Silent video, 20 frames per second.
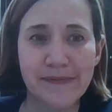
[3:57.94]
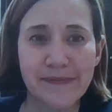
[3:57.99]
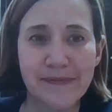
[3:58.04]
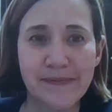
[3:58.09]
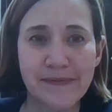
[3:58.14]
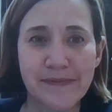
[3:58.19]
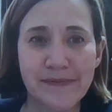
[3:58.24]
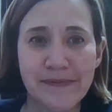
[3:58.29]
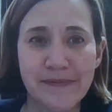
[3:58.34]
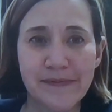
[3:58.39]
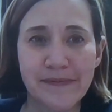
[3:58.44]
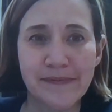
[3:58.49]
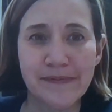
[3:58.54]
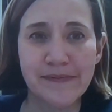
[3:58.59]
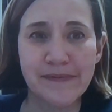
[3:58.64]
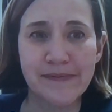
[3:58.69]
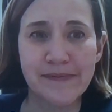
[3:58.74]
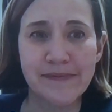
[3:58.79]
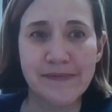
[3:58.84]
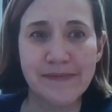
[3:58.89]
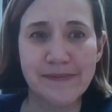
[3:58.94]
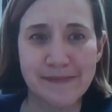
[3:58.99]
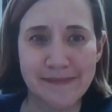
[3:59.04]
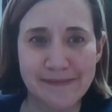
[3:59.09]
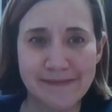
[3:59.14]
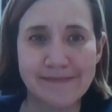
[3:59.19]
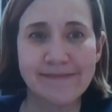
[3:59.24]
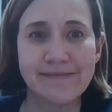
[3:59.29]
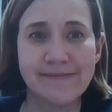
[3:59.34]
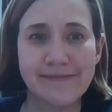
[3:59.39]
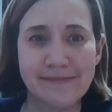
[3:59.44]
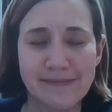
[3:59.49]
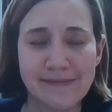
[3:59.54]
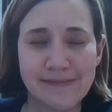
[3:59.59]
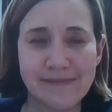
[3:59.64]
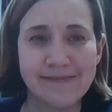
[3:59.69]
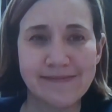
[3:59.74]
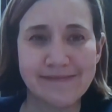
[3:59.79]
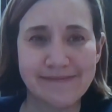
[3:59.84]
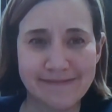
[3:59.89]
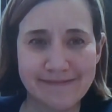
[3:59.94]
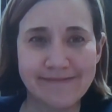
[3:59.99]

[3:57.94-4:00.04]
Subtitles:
(silent)